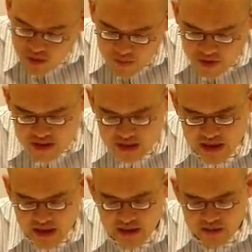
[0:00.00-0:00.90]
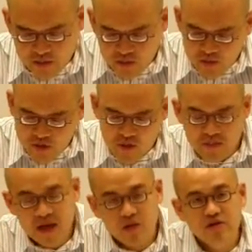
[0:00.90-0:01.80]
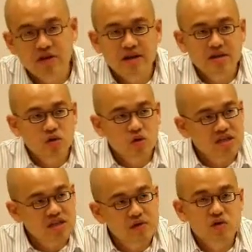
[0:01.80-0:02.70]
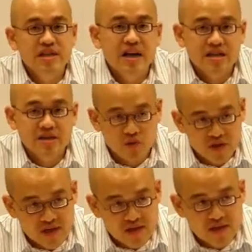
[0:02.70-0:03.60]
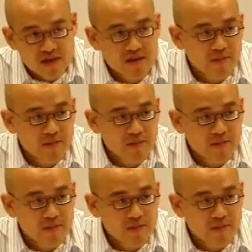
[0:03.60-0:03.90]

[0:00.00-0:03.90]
points, which we made related to civil society processes.